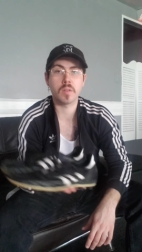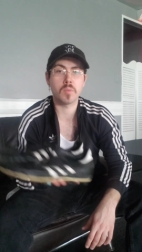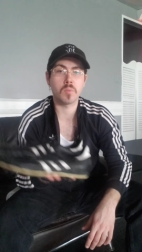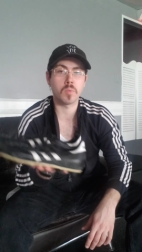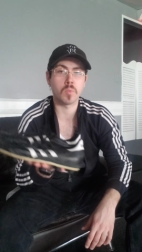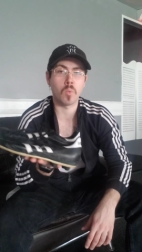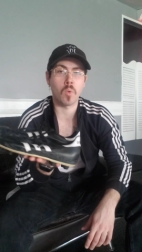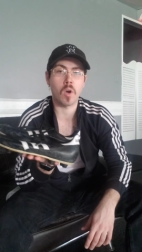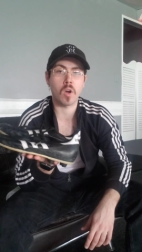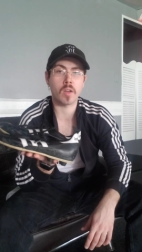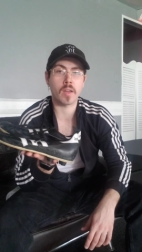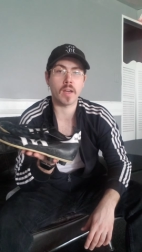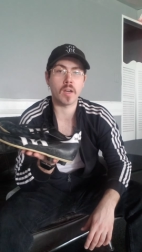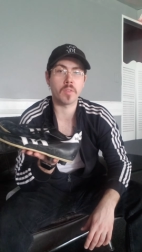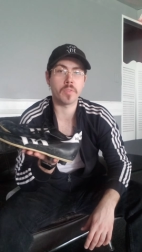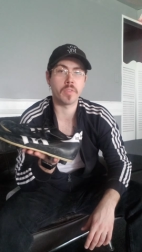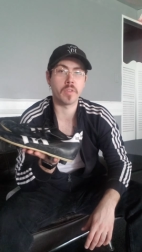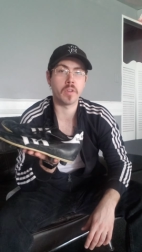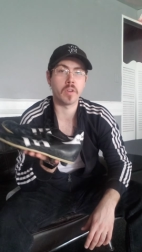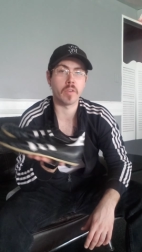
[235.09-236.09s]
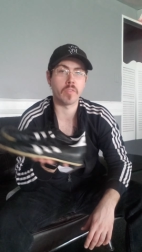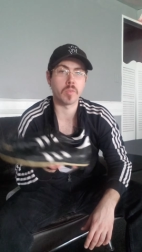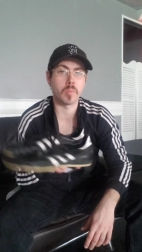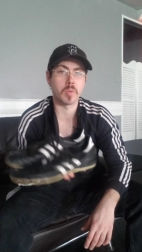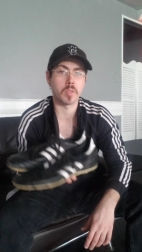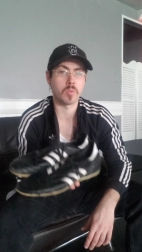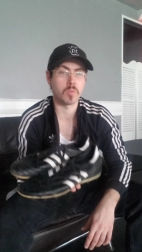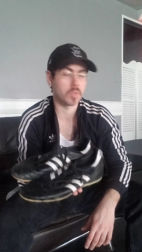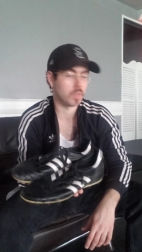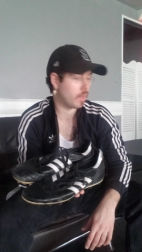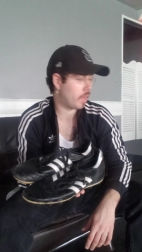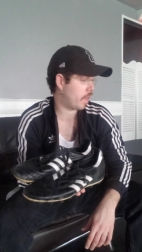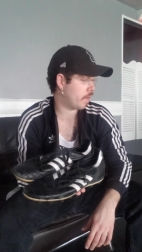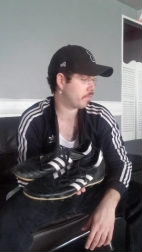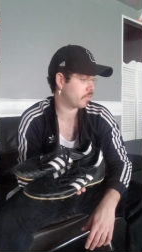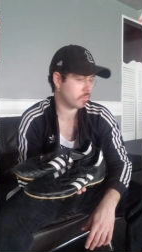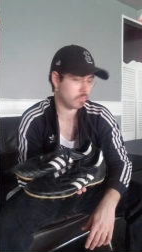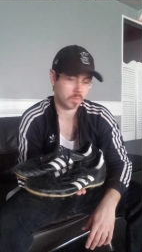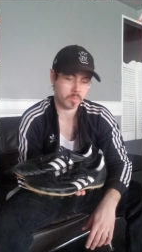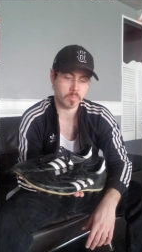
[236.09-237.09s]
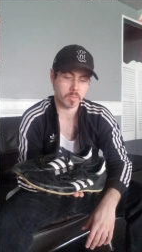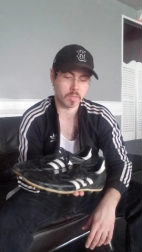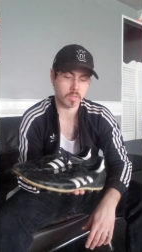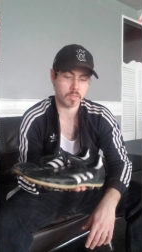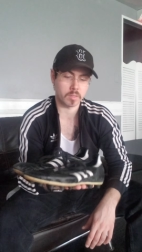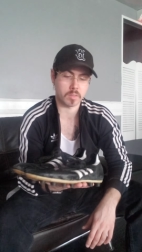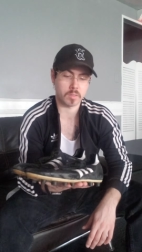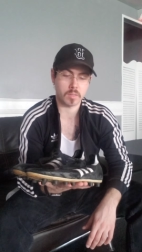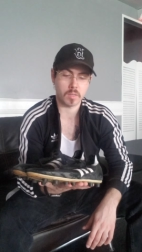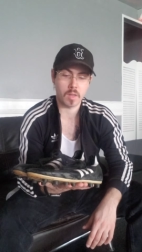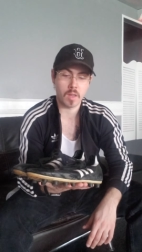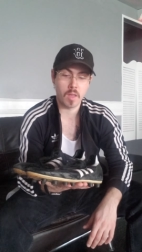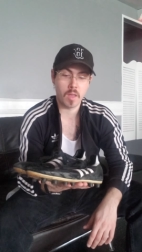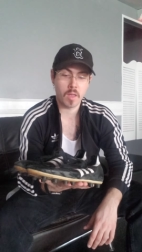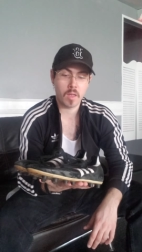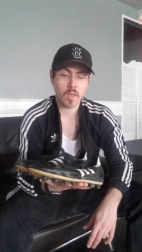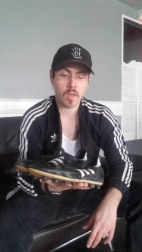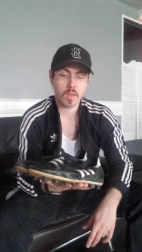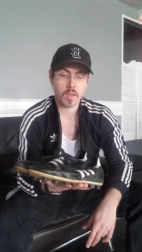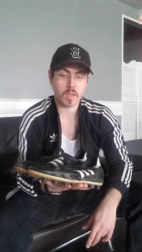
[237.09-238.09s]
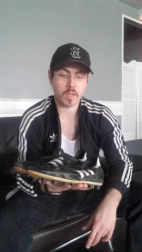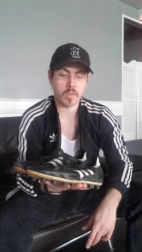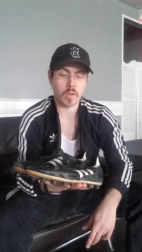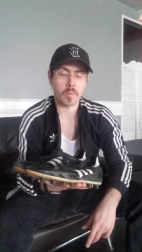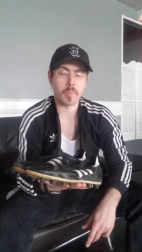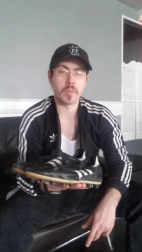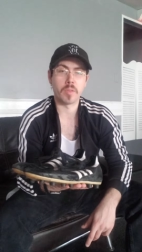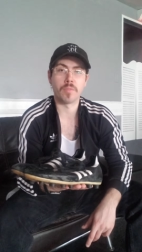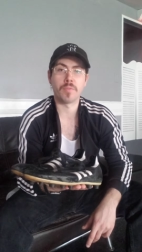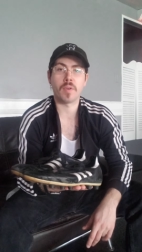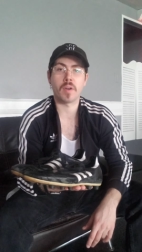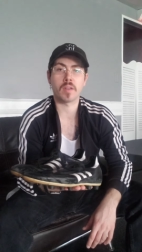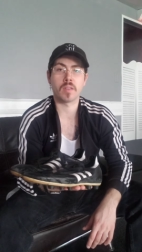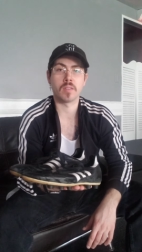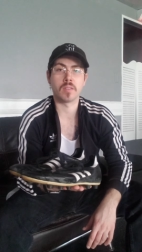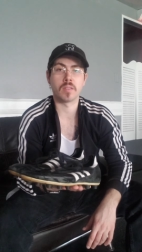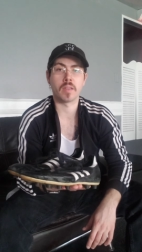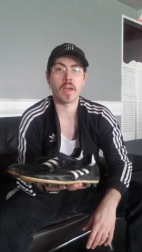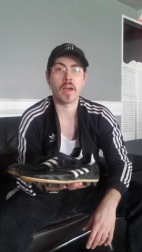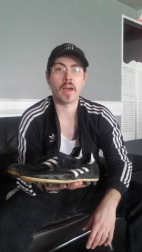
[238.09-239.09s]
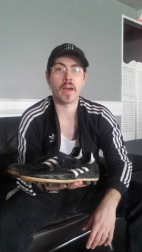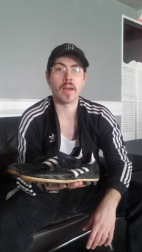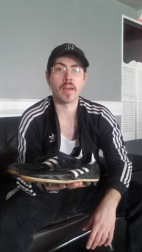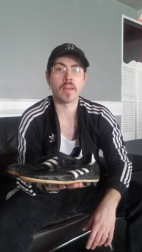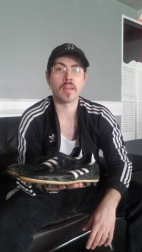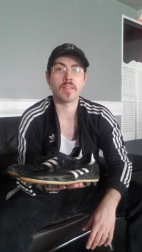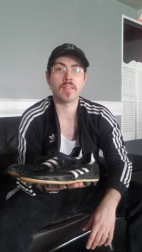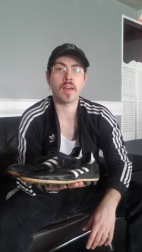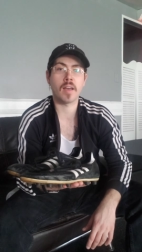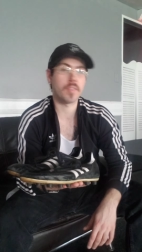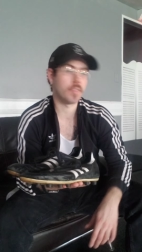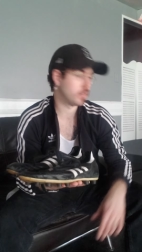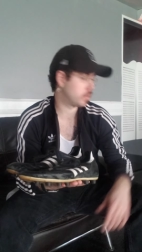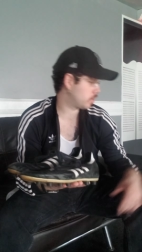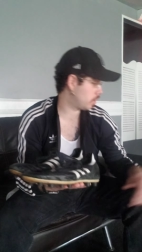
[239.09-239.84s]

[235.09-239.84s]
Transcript: Would walk out there, everybody would laugh at me because, you know, I'd be the fucking guy. Not in the